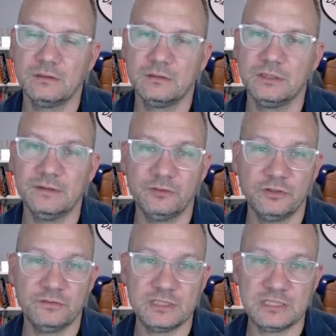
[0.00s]
level
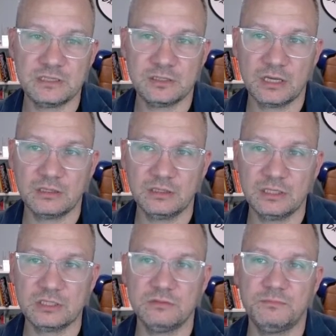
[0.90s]
of detail
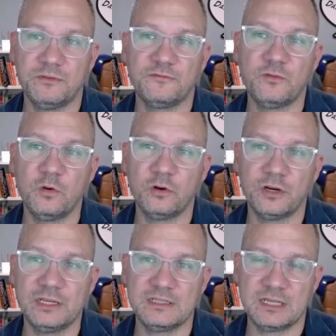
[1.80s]
calculation before
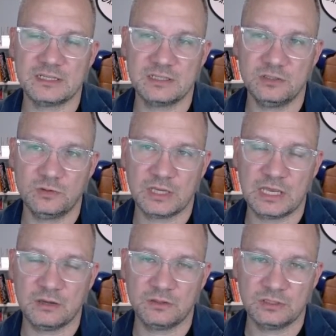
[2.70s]
it takes into
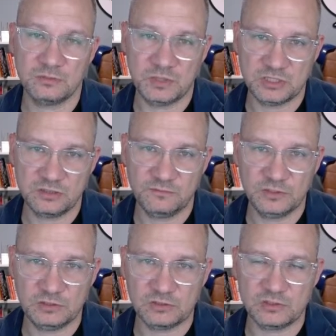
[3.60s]
account dimension
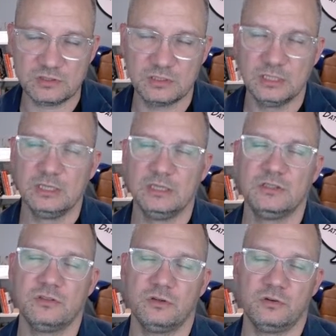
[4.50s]
filters.
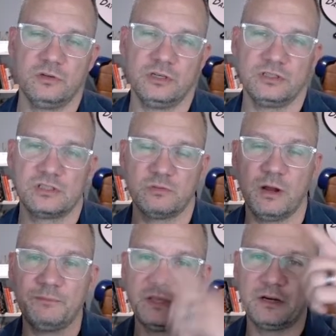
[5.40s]
So in order to
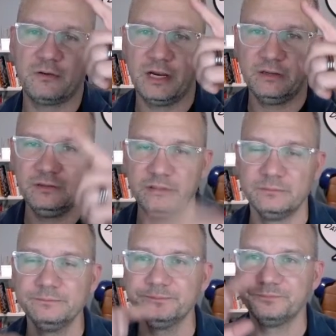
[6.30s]
swap that around,
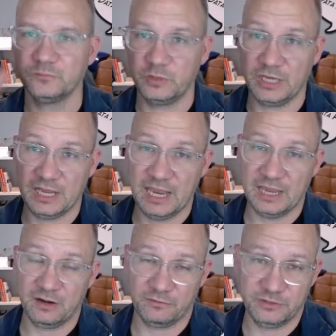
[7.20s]
we got to
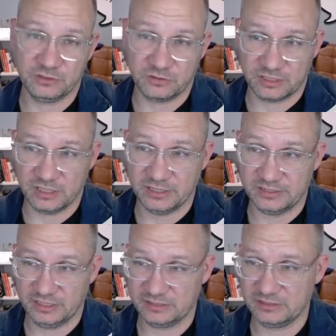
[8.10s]
add our filter to
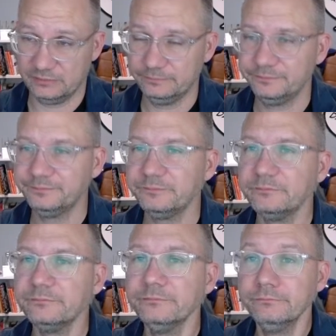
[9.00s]
context.
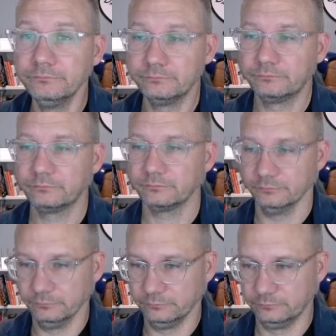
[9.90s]

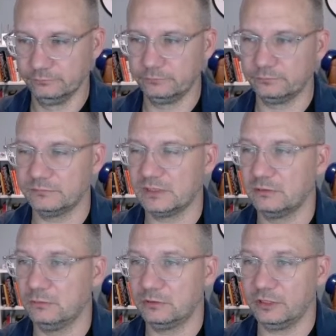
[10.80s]

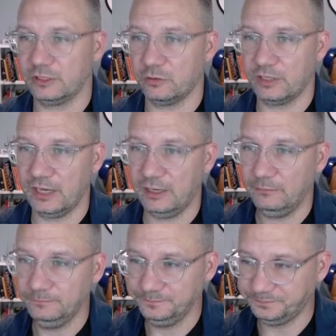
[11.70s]
We'll click OK.